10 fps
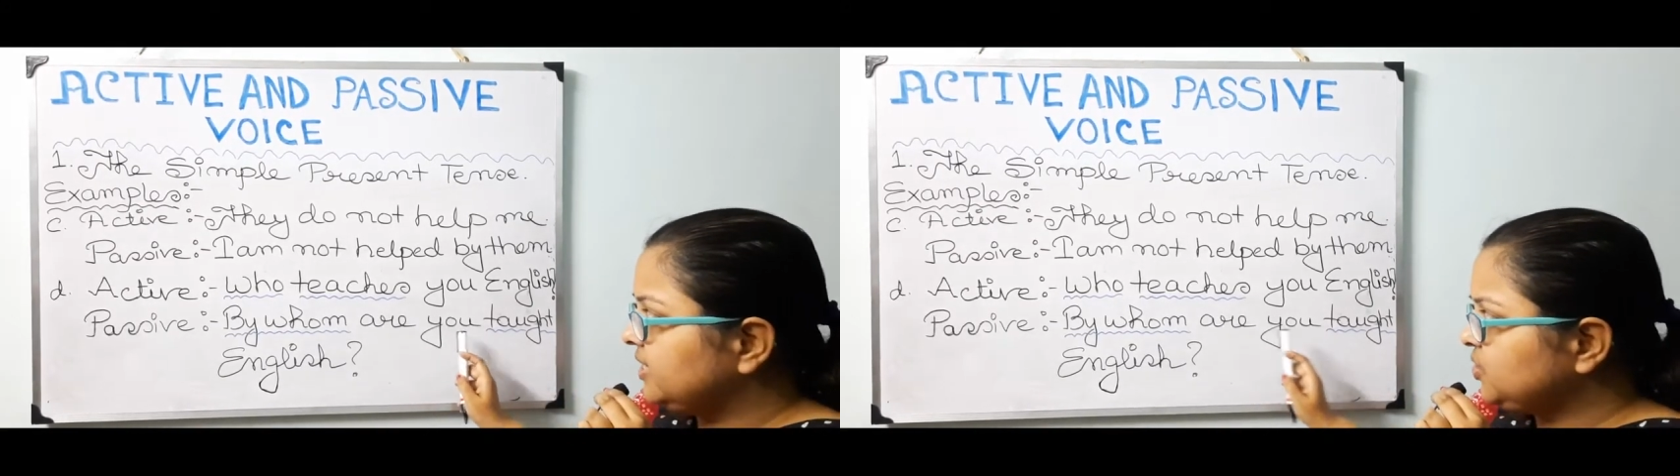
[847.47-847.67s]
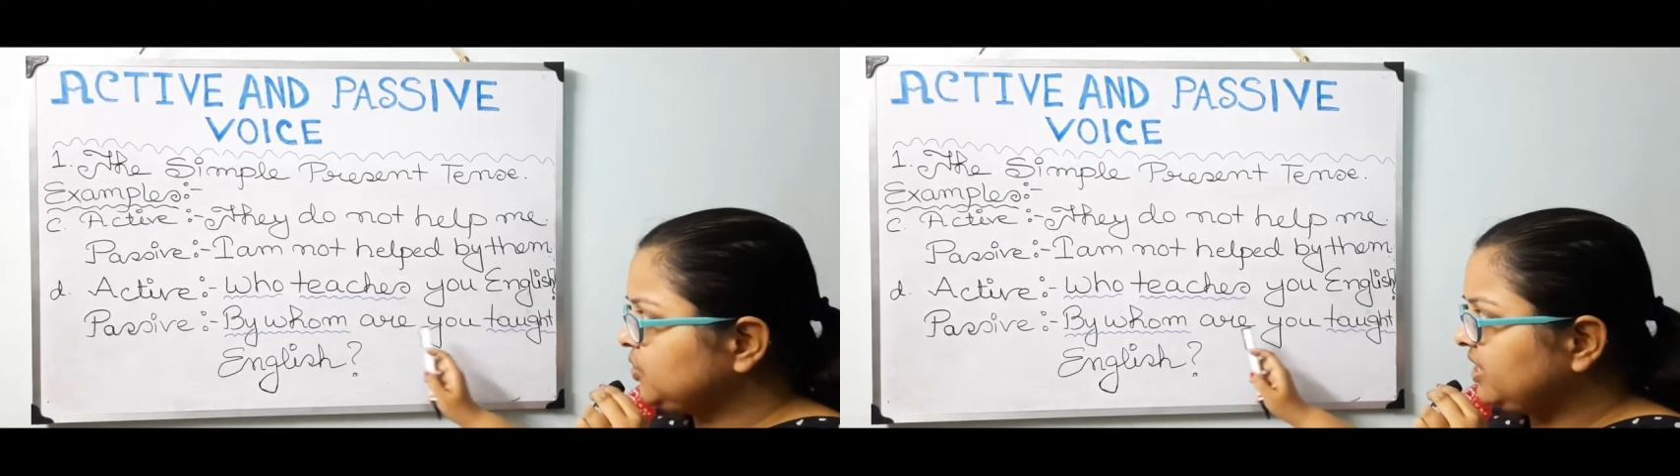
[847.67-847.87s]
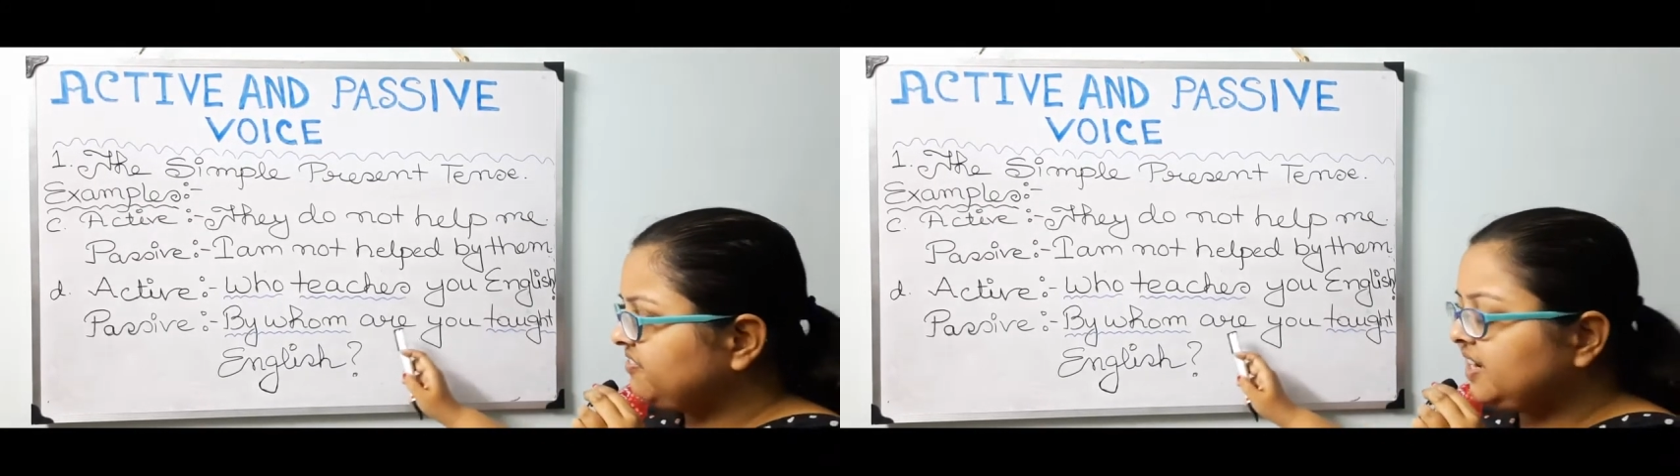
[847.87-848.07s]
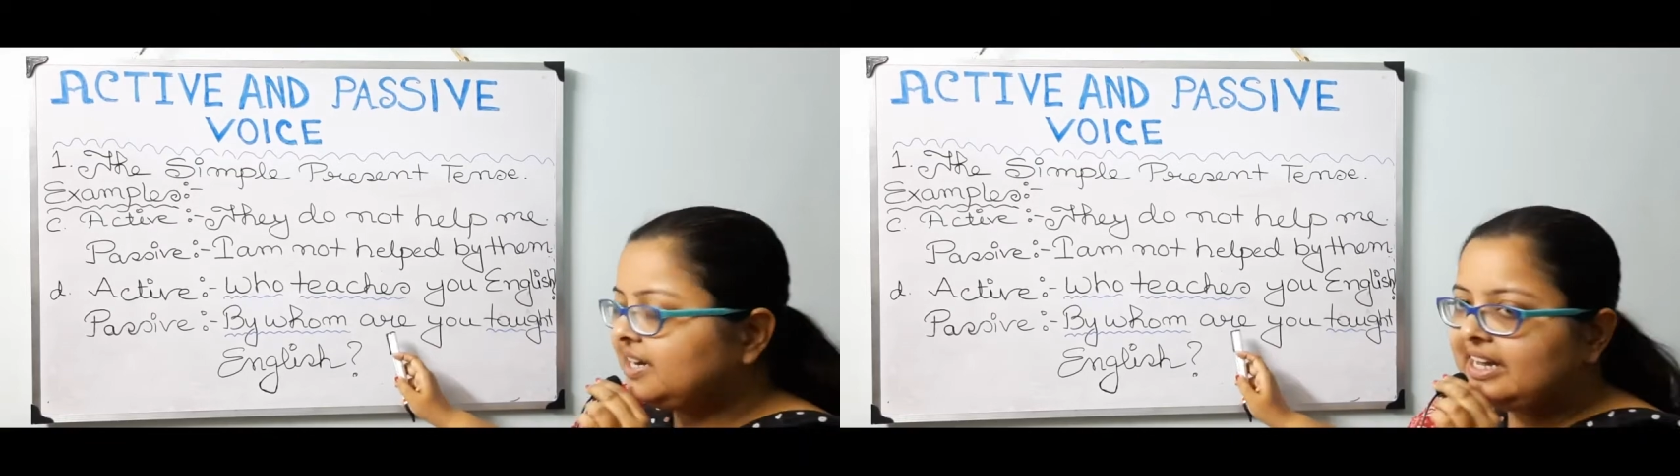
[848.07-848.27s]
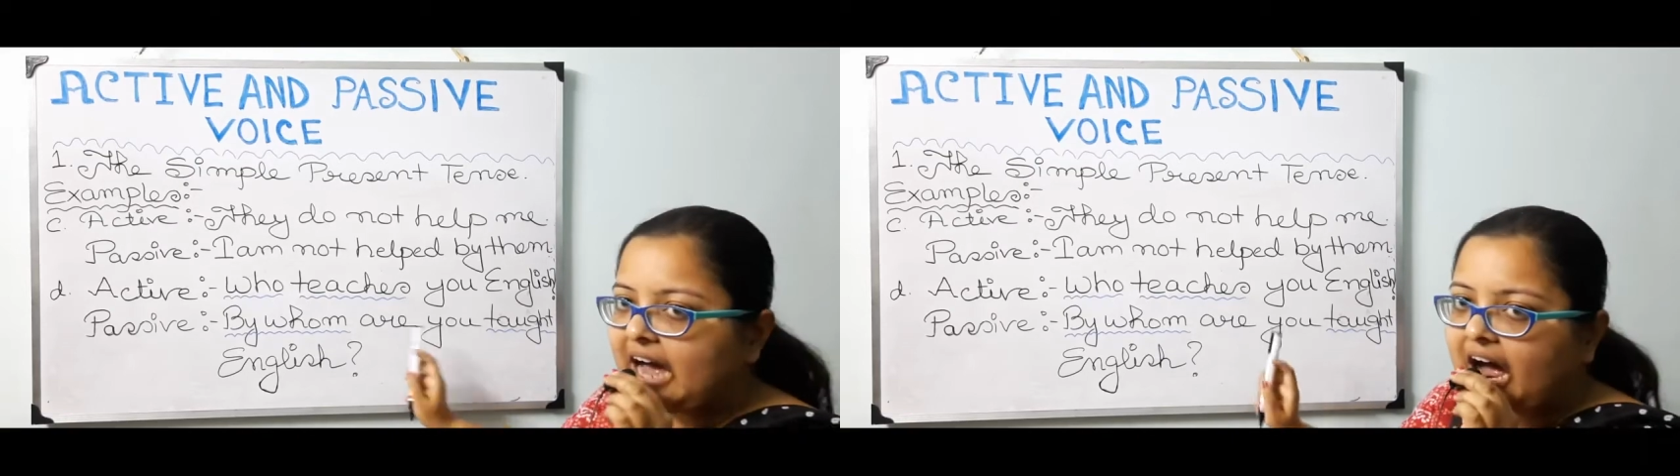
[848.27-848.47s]
so
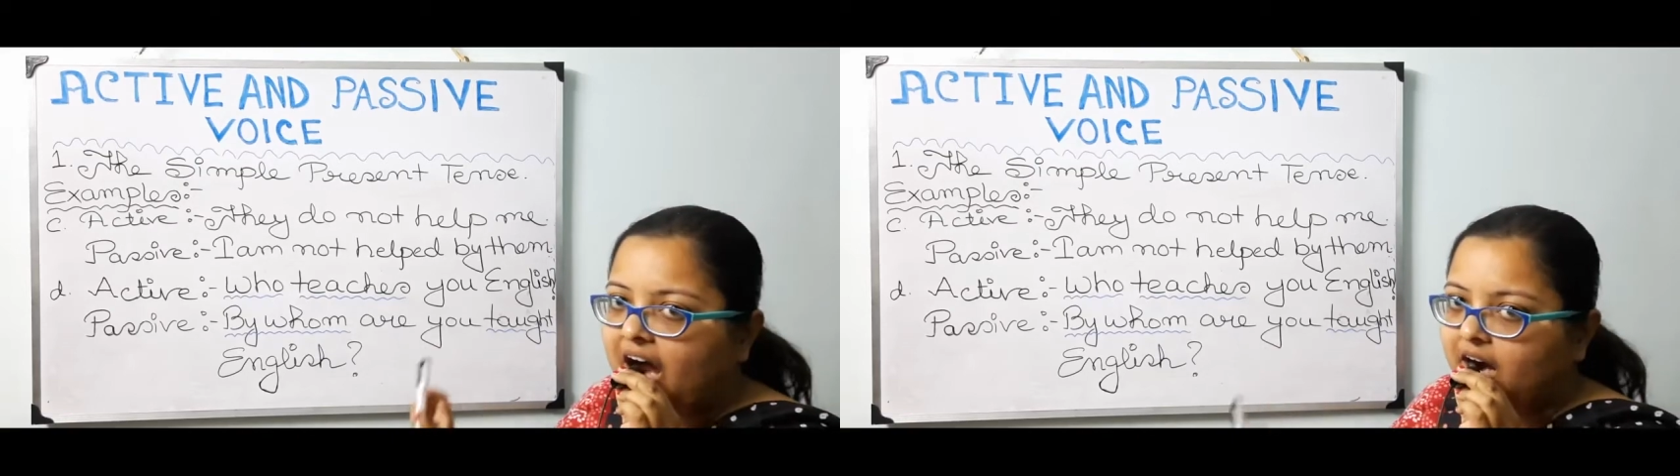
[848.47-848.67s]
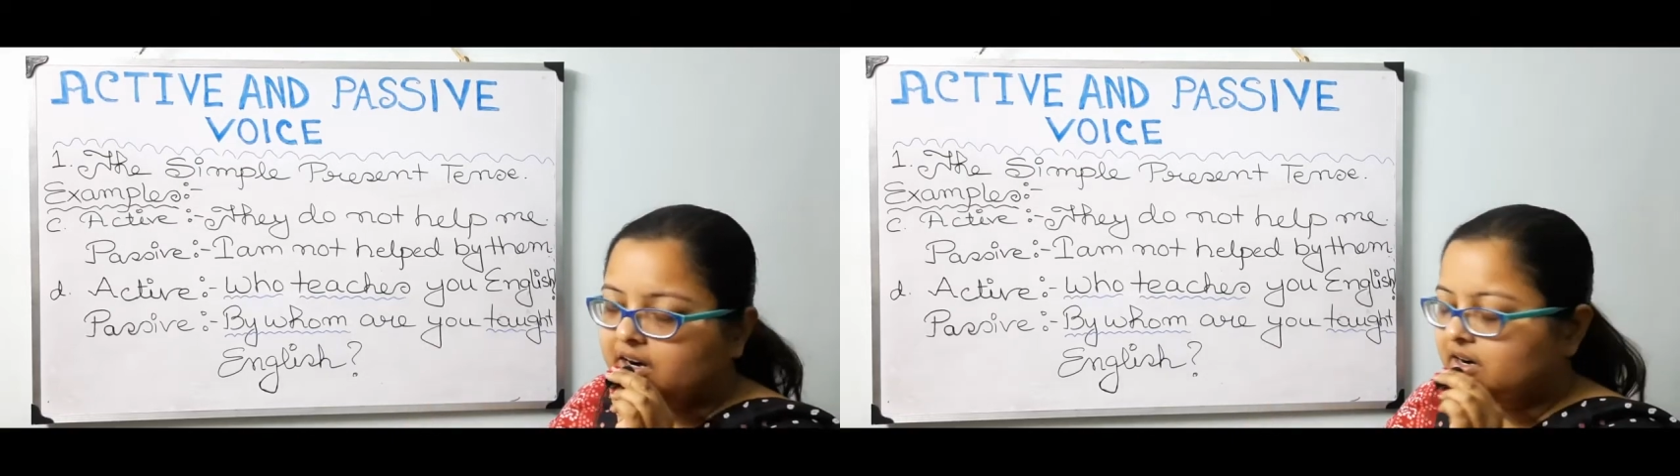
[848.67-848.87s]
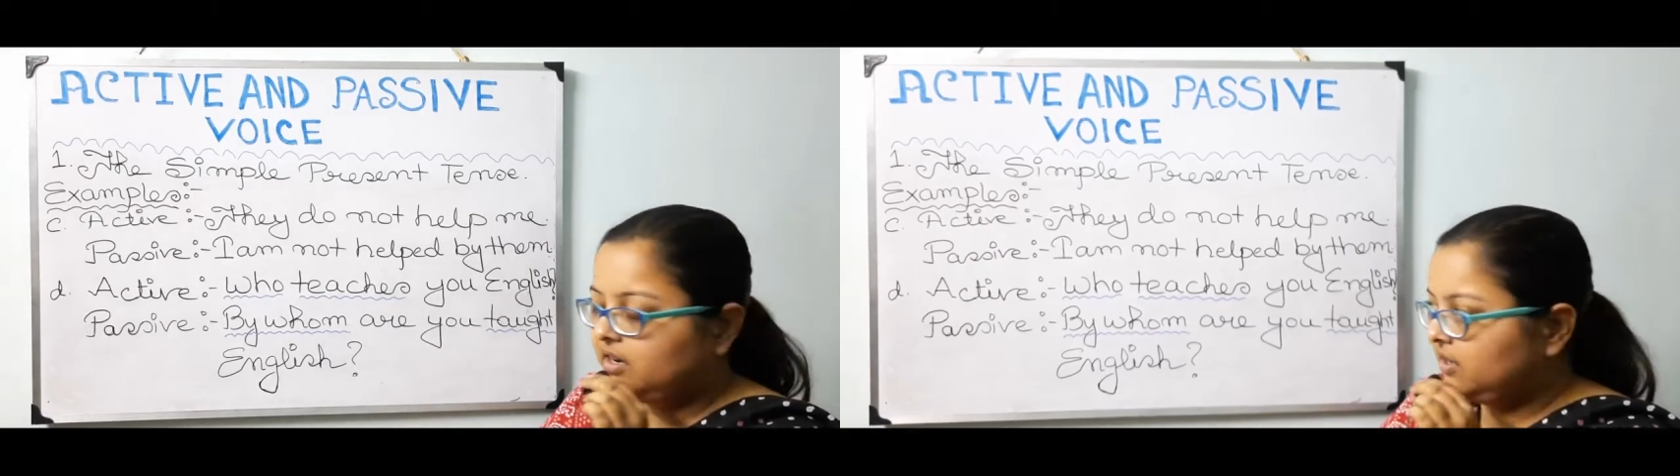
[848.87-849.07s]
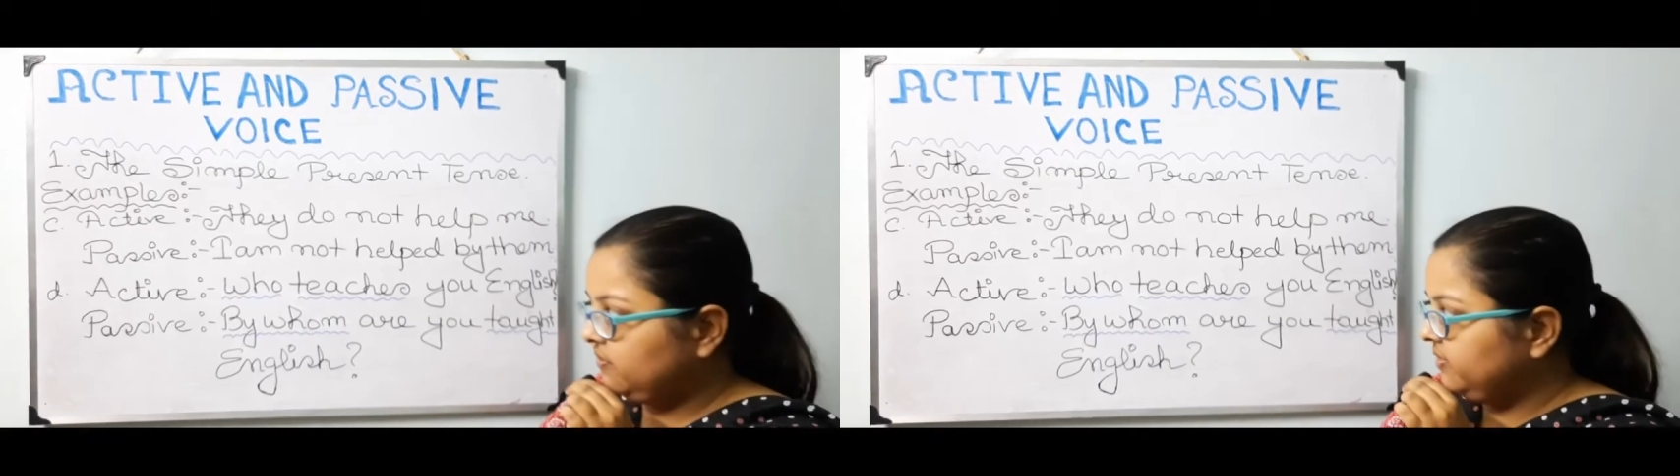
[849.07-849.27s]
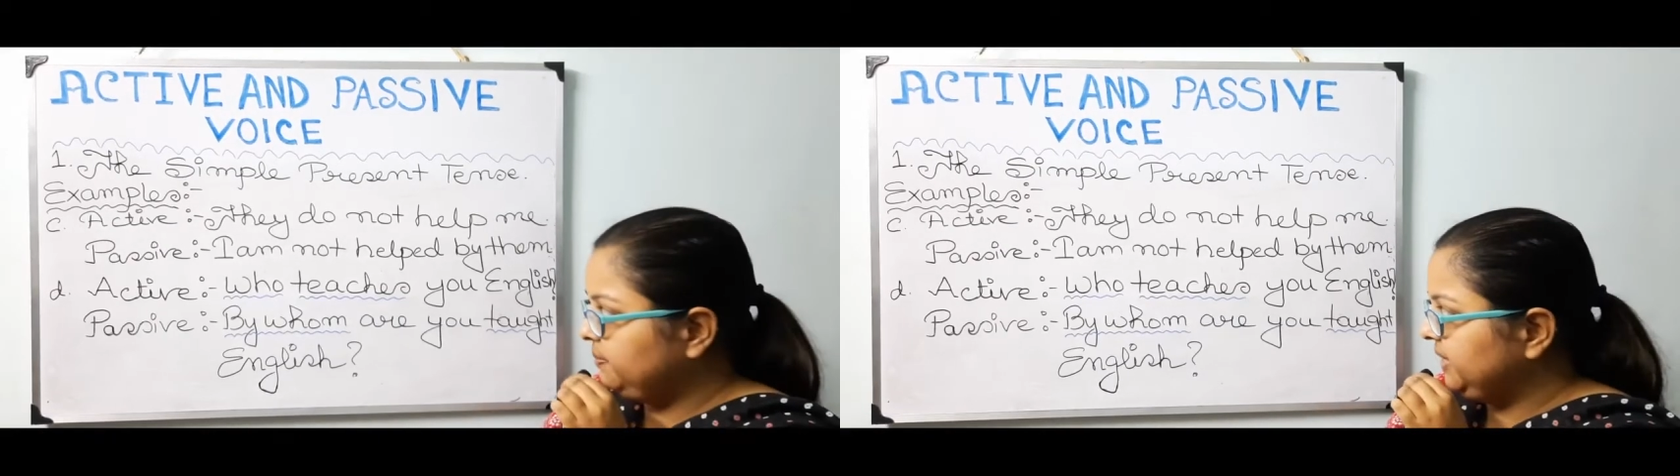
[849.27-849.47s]
definitely are
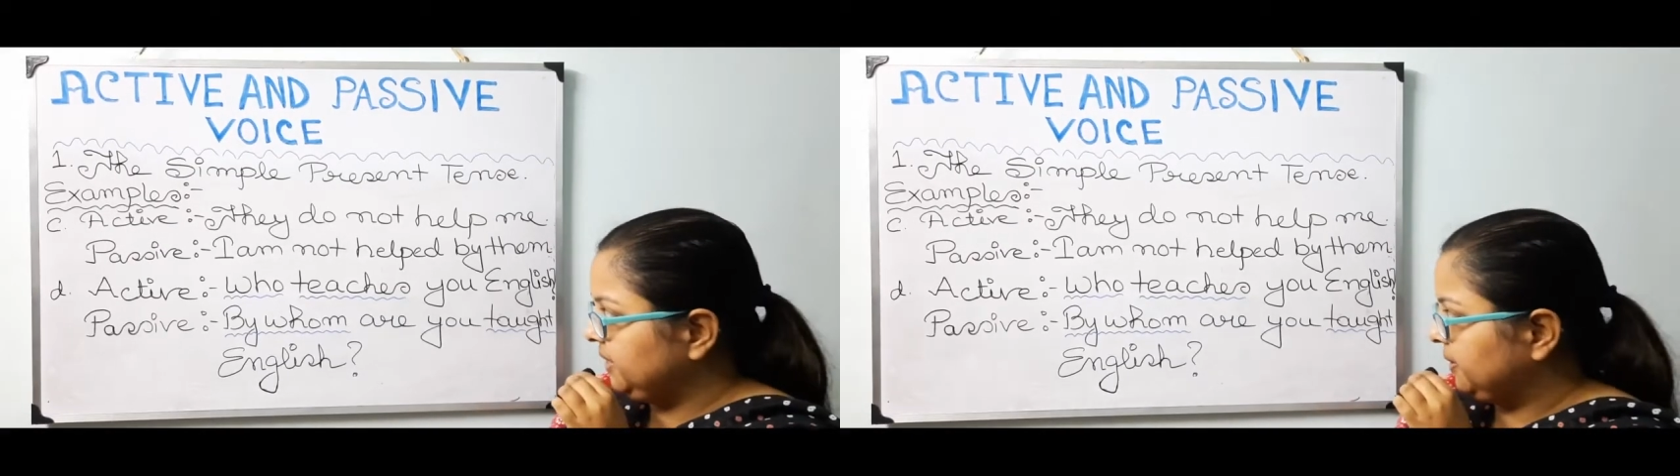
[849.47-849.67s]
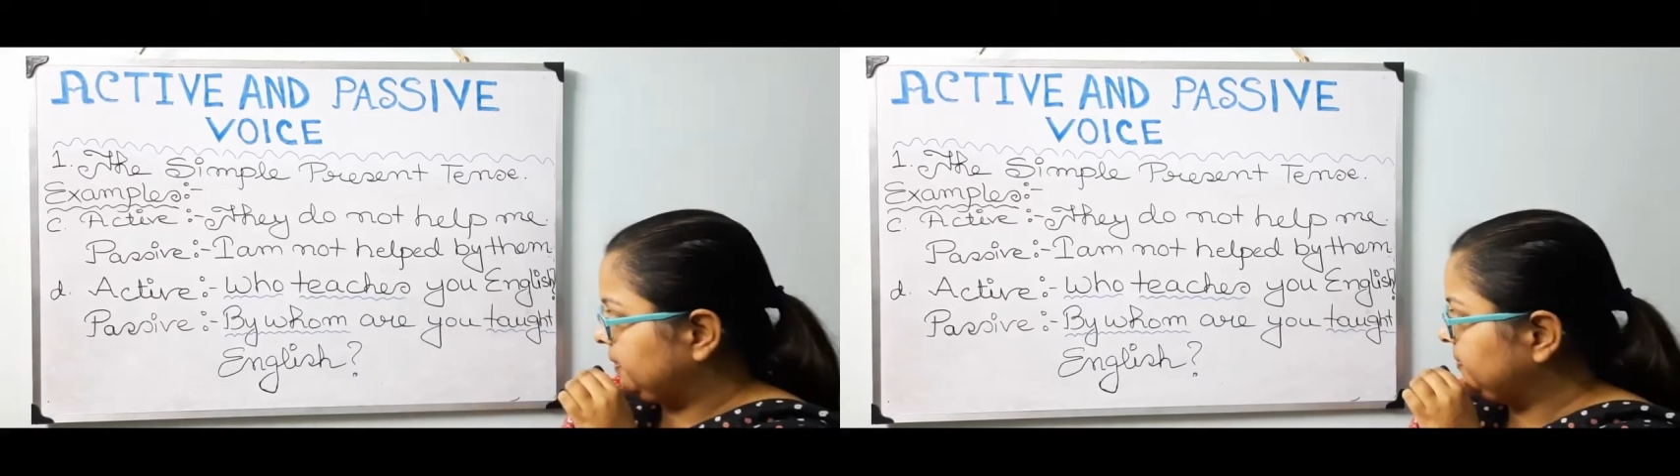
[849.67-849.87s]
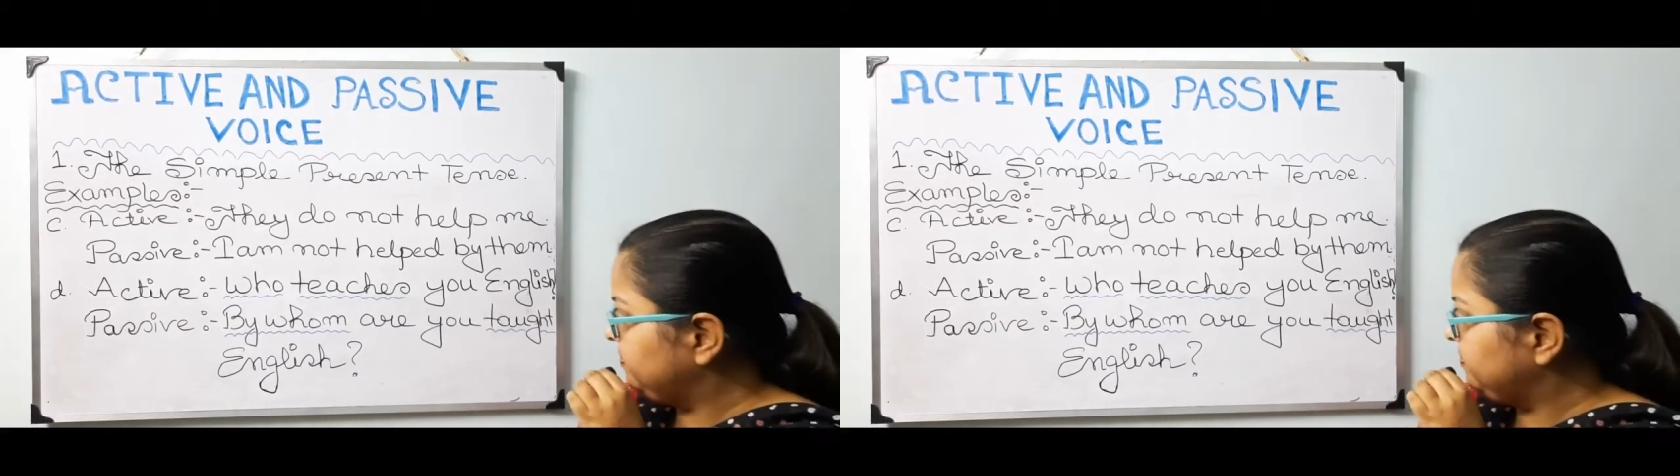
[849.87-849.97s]
will be there.